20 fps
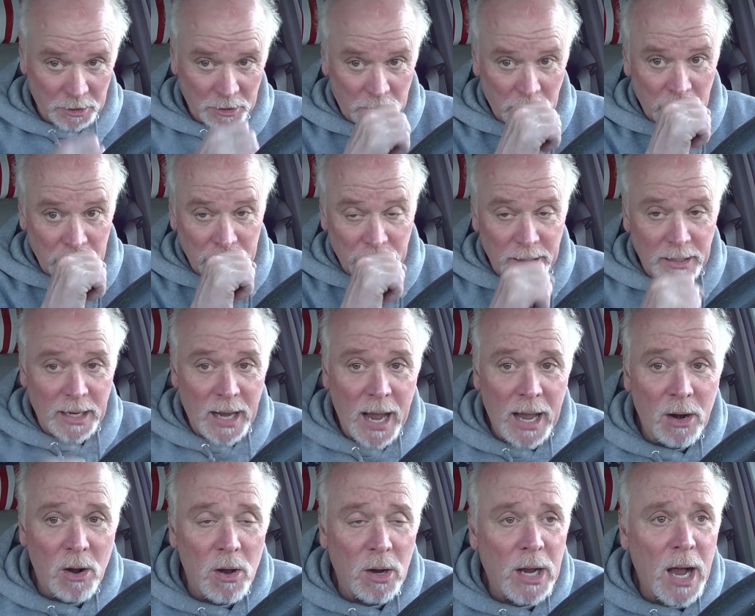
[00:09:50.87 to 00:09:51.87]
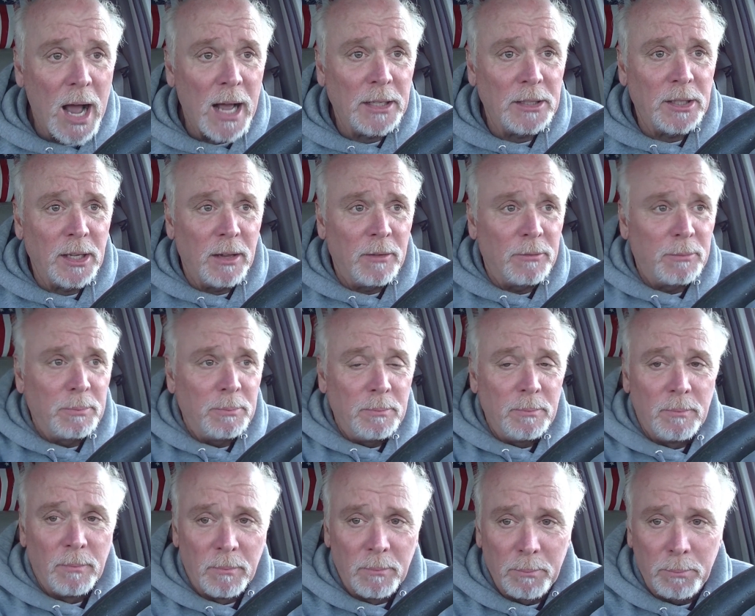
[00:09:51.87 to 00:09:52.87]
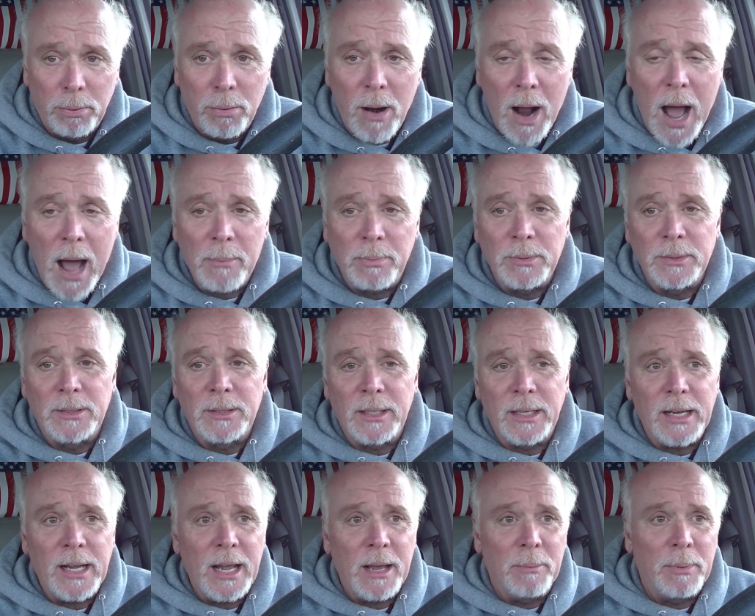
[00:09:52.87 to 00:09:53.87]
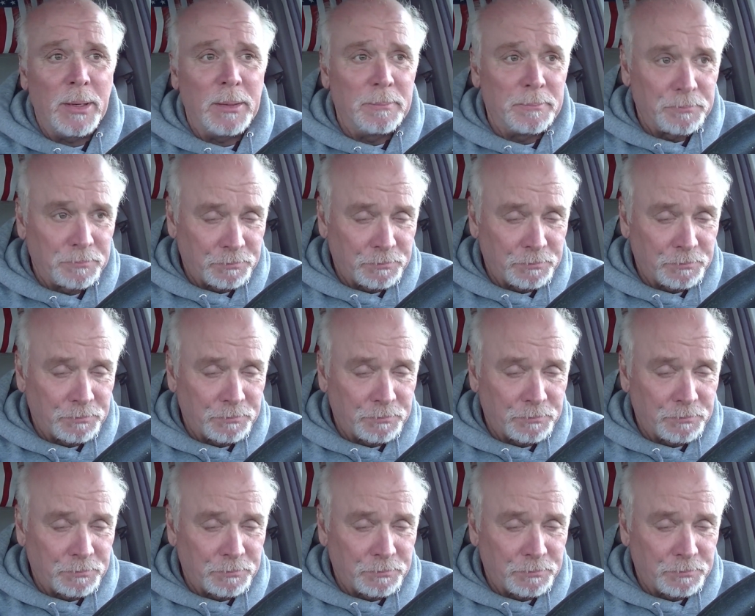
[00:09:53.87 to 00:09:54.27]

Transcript: Had all kinds of problems that he had been